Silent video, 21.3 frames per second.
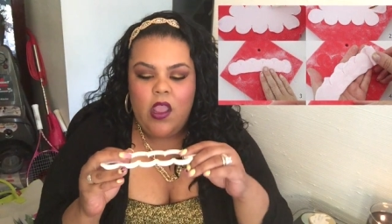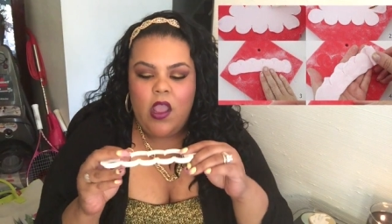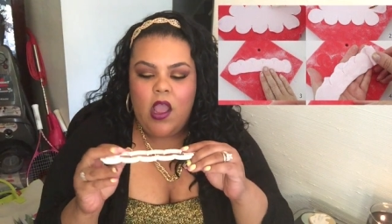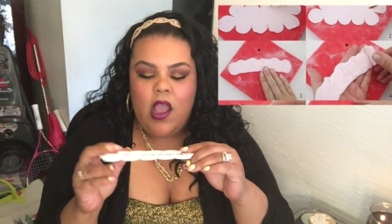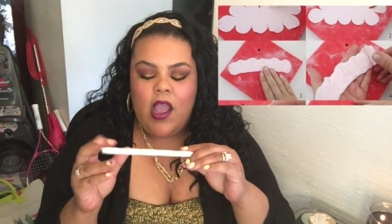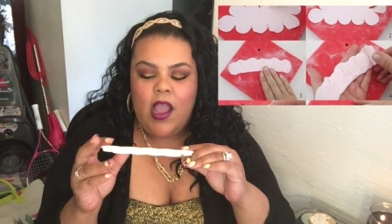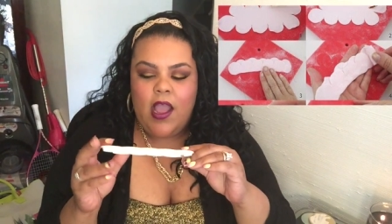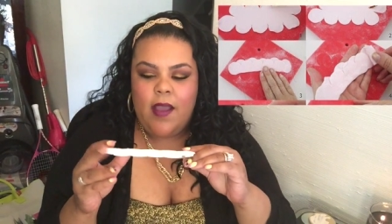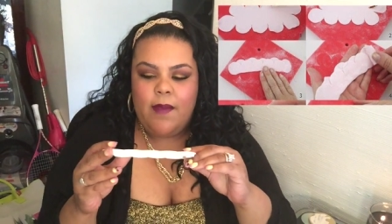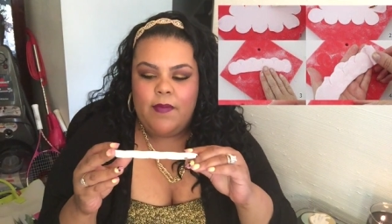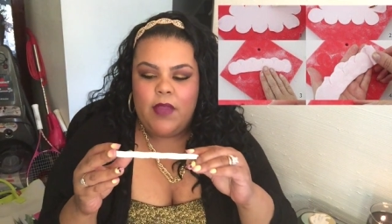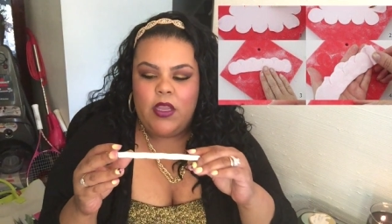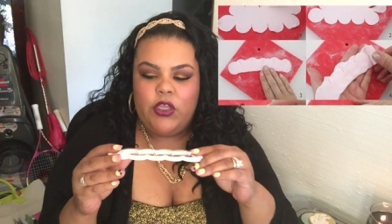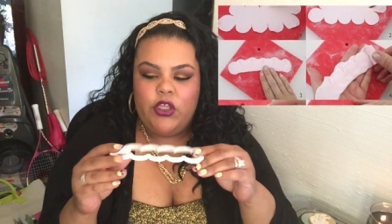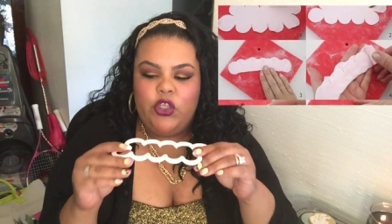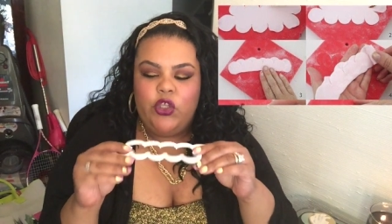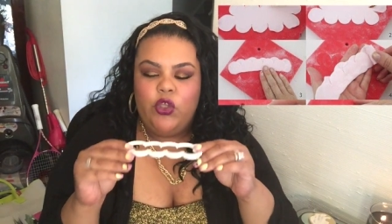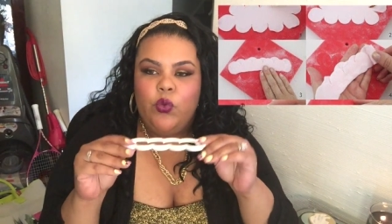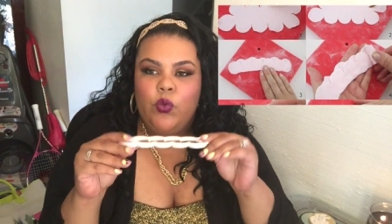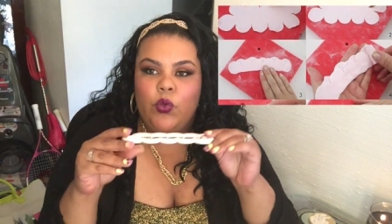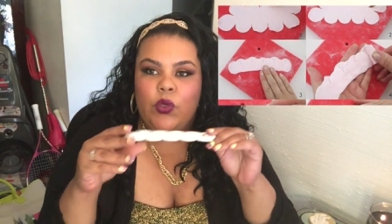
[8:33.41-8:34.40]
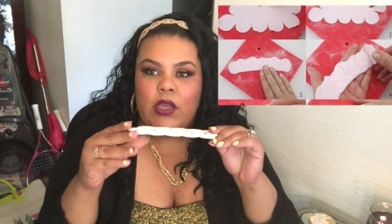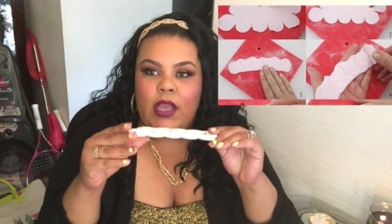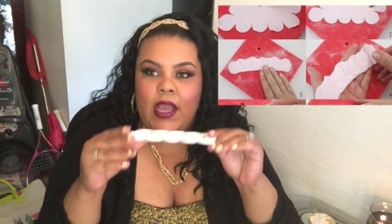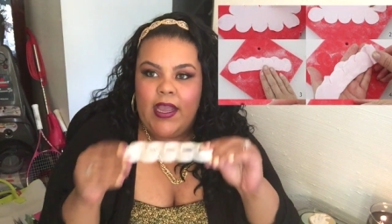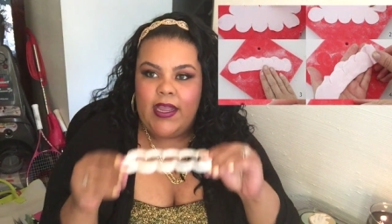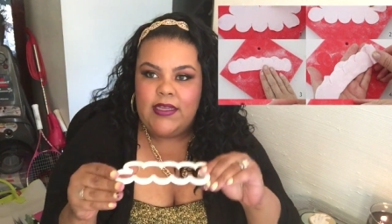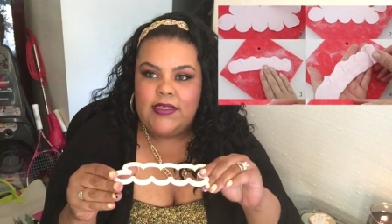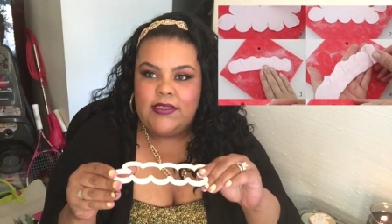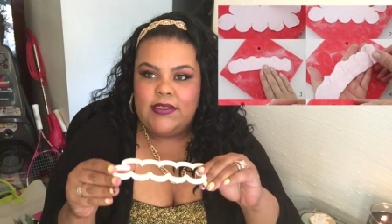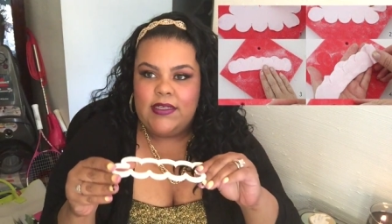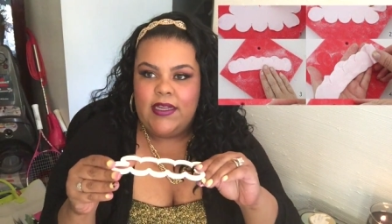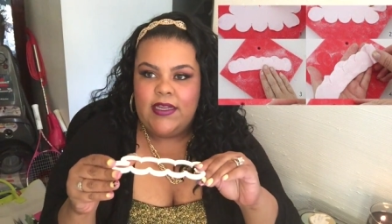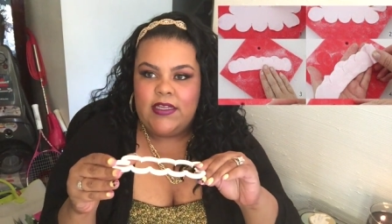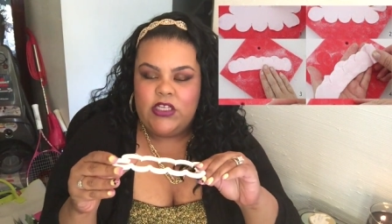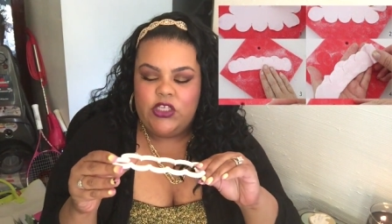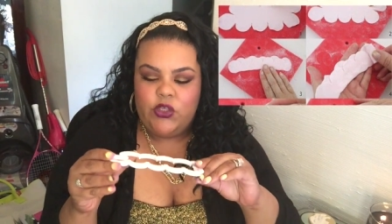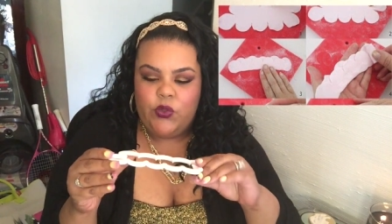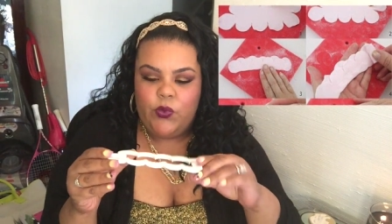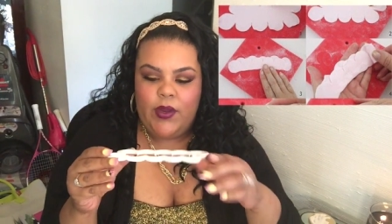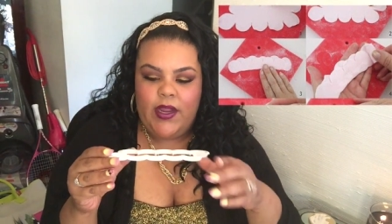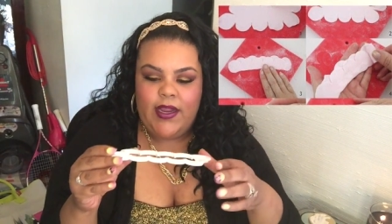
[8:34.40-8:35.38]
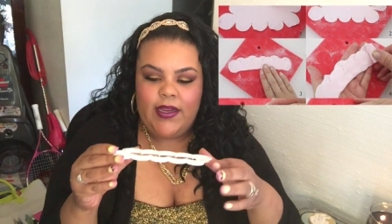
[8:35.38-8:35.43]
Um, you cut
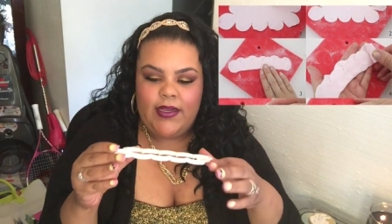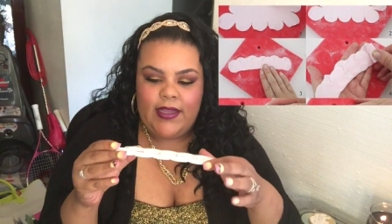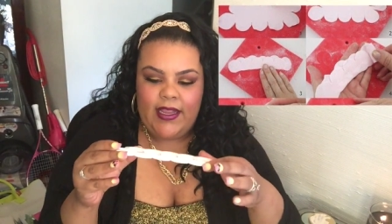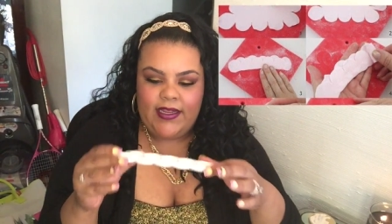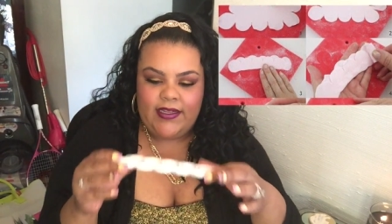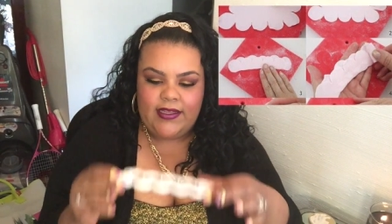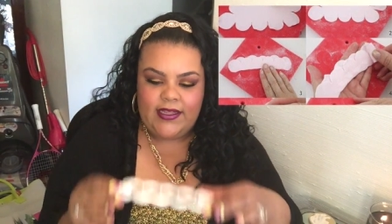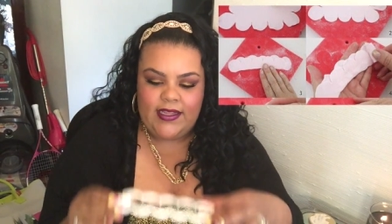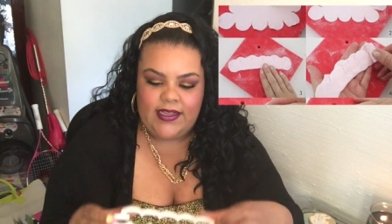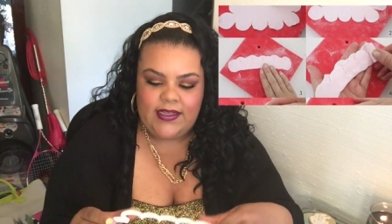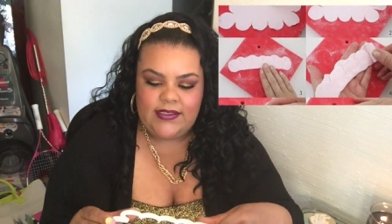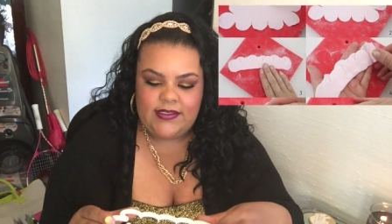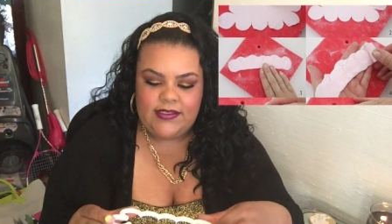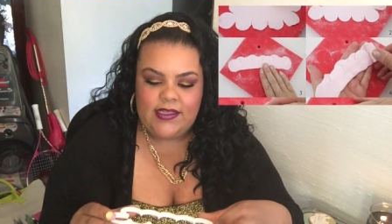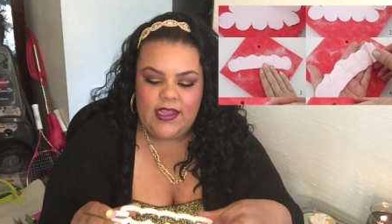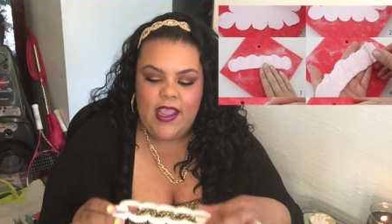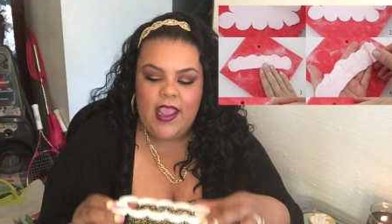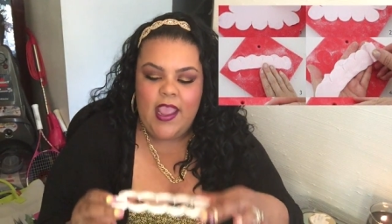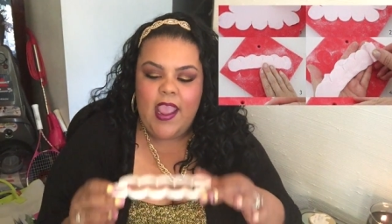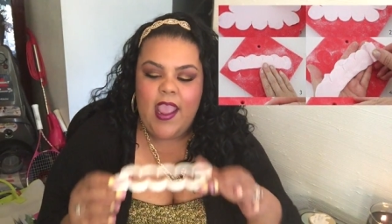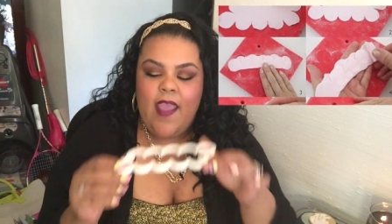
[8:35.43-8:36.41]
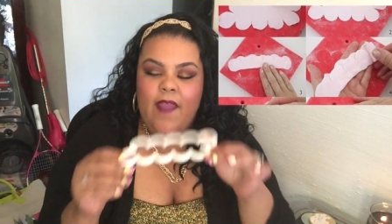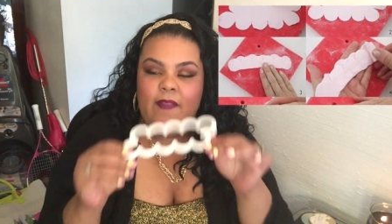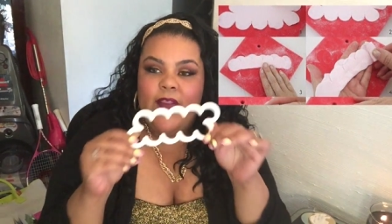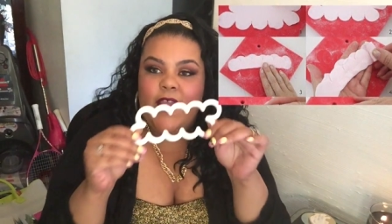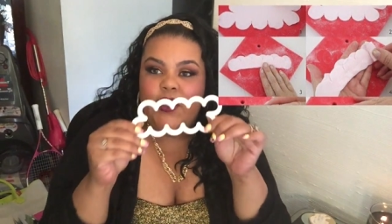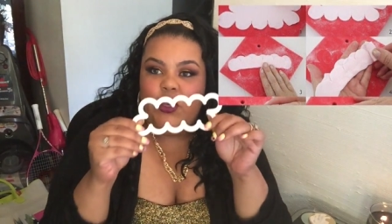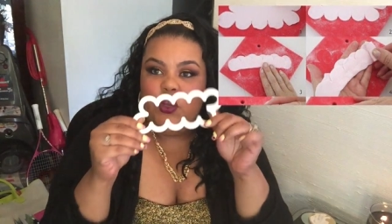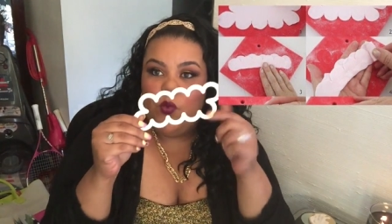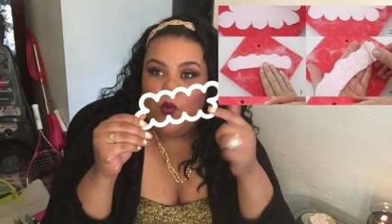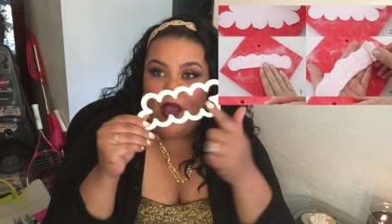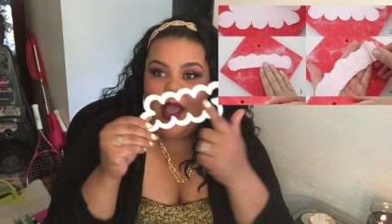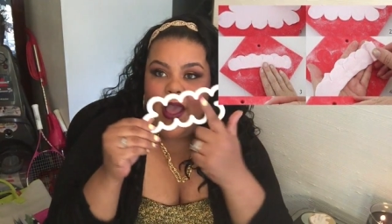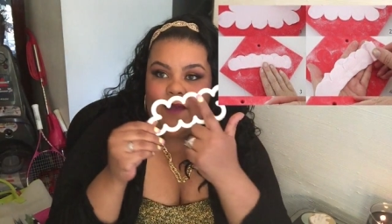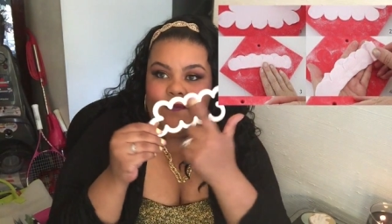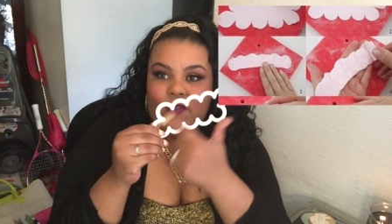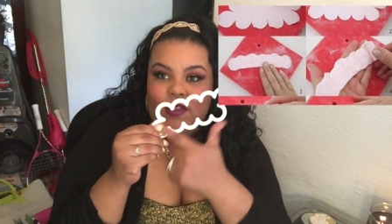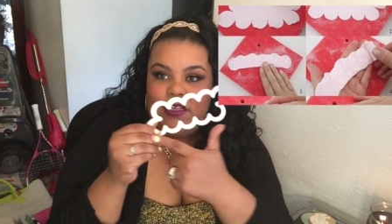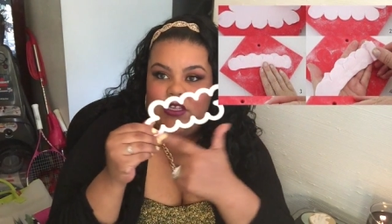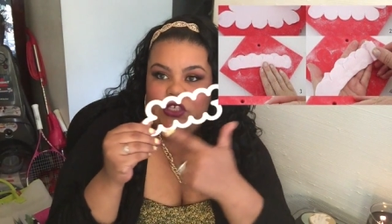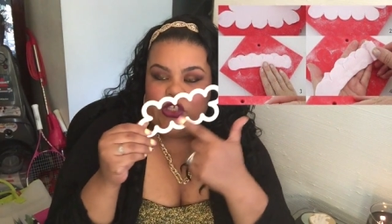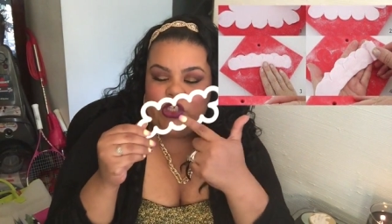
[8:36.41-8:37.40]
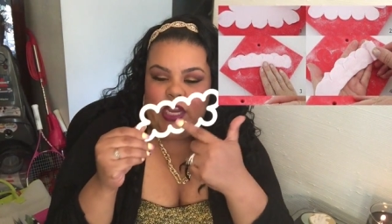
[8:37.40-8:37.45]
into it like this and then you will have
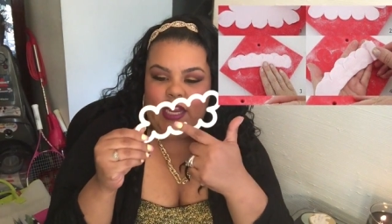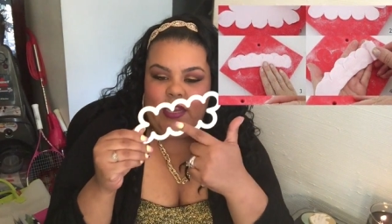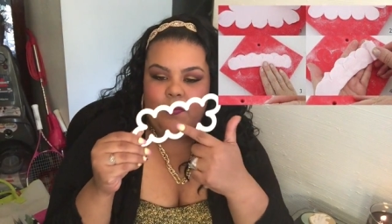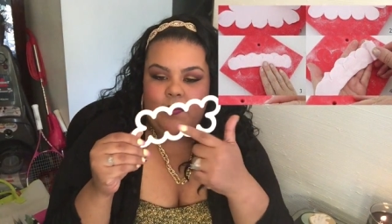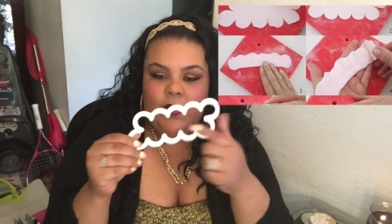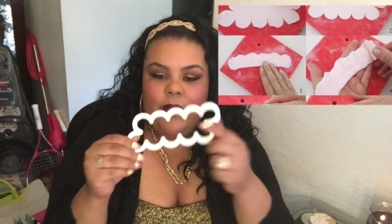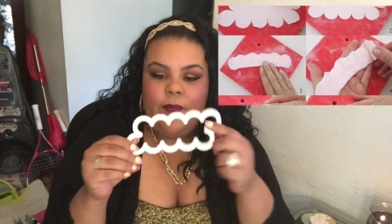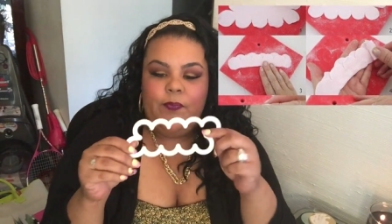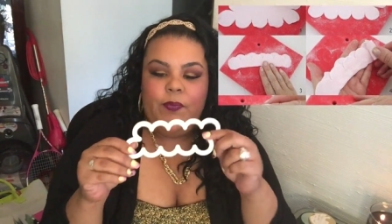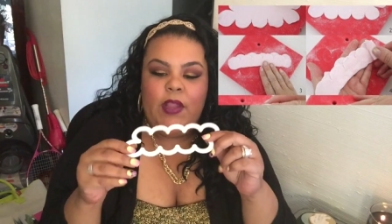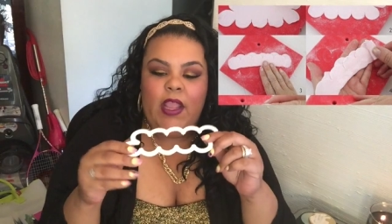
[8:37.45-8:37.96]
this shape.